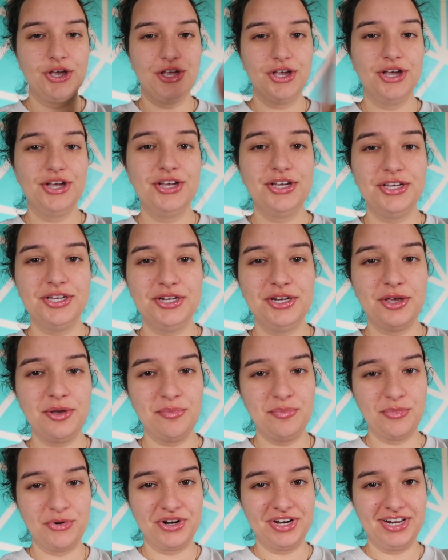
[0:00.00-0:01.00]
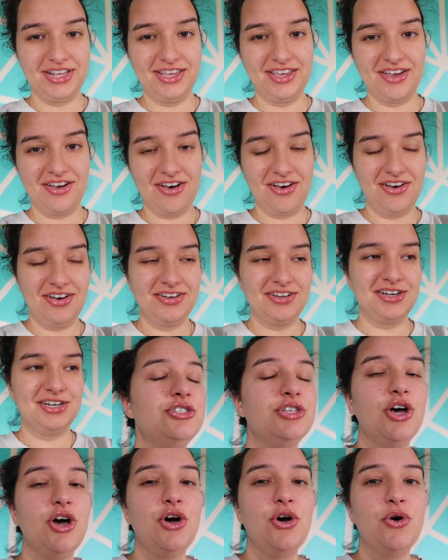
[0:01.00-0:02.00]
Good morning, y'all.
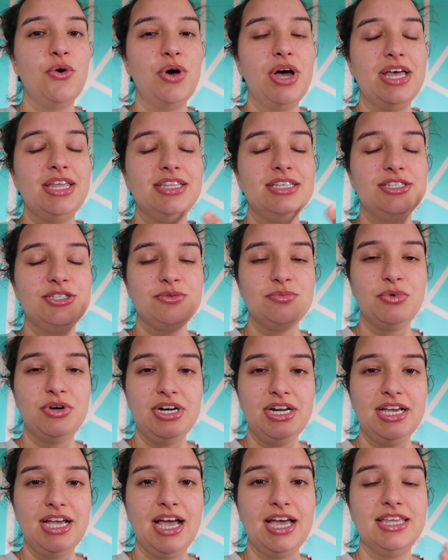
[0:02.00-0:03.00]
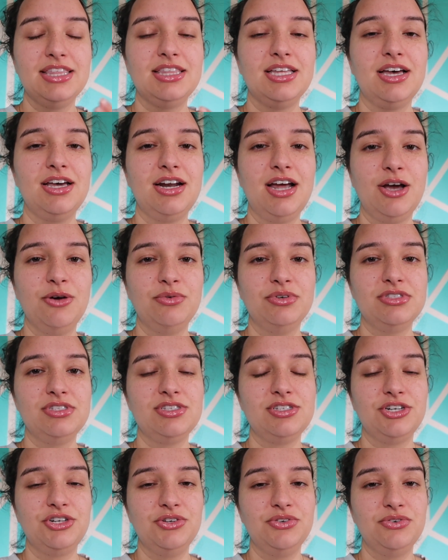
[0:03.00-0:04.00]
So this morning I thought I would
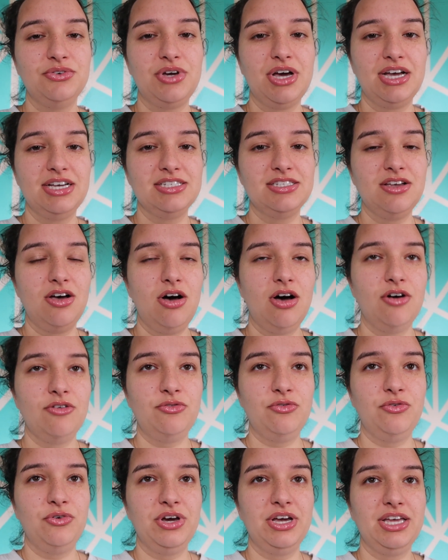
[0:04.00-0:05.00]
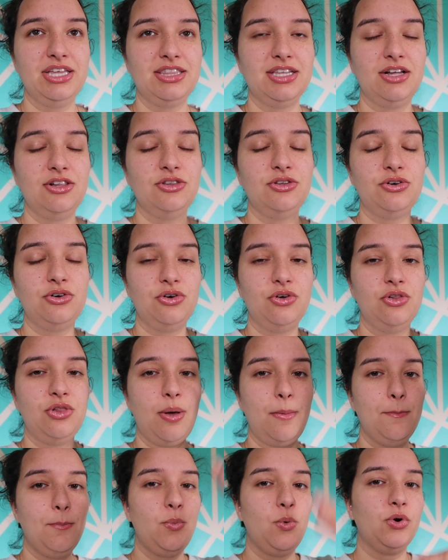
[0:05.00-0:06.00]
start you guys off with a
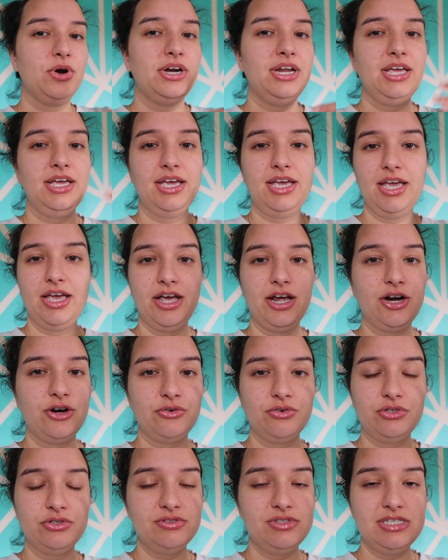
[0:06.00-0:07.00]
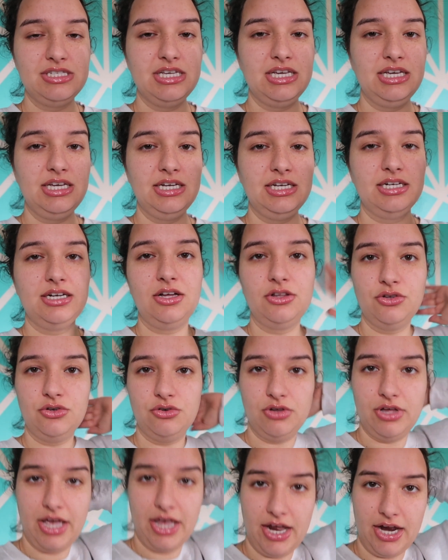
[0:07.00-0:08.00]
little morning care routine, a
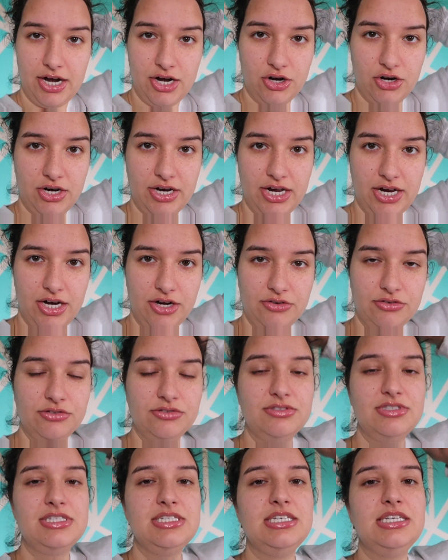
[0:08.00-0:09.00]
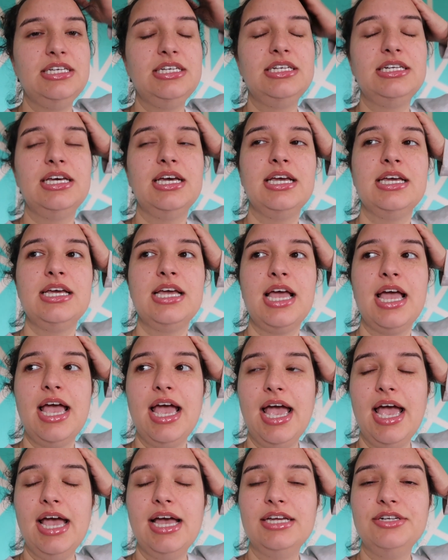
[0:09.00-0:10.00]
little hair care routine,
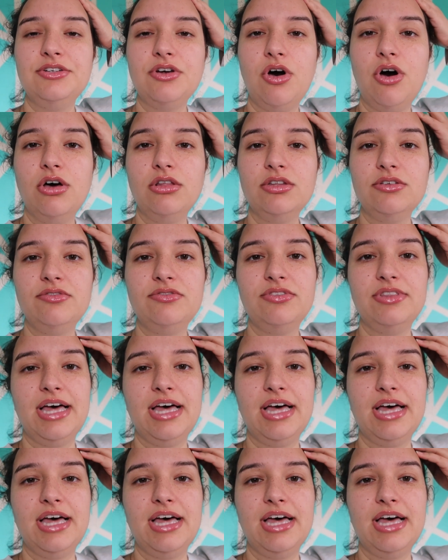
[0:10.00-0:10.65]
and all of